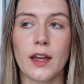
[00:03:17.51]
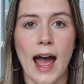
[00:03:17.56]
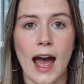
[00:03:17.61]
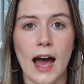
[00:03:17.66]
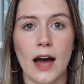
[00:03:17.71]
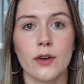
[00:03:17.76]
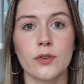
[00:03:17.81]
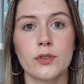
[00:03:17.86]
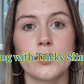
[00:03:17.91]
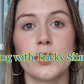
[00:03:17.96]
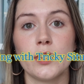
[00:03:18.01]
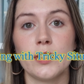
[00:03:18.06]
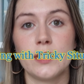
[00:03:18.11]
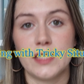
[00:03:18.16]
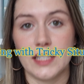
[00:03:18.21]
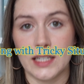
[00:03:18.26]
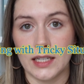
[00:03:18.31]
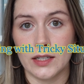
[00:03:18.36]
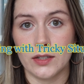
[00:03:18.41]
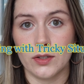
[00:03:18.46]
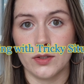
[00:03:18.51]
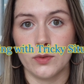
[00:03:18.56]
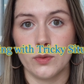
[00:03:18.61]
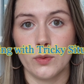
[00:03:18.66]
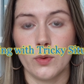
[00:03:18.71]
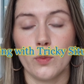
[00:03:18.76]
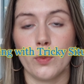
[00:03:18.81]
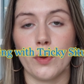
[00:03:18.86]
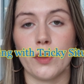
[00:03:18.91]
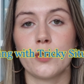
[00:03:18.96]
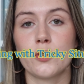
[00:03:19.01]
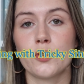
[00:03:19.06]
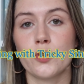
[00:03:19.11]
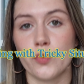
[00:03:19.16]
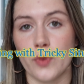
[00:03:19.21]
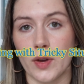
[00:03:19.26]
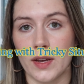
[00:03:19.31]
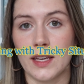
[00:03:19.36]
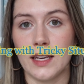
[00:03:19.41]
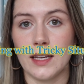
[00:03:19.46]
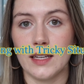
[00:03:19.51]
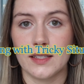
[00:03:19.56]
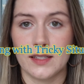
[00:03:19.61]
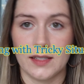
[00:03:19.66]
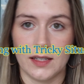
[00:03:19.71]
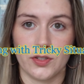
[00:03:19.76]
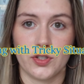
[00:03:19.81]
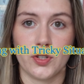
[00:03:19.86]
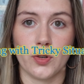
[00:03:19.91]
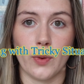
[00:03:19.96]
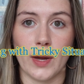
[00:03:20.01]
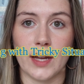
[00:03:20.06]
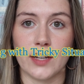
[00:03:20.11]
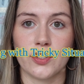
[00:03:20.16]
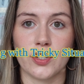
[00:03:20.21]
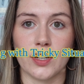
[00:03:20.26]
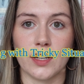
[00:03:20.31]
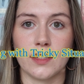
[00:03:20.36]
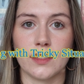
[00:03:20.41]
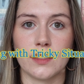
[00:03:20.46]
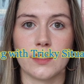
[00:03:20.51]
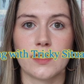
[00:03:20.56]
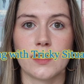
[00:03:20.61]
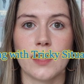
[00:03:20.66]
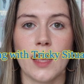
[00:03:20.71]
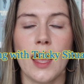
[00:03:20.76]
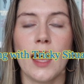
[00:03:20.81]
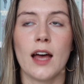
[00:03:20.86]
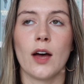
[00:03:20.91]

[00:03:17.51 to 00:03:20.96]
how to deal with tricky situations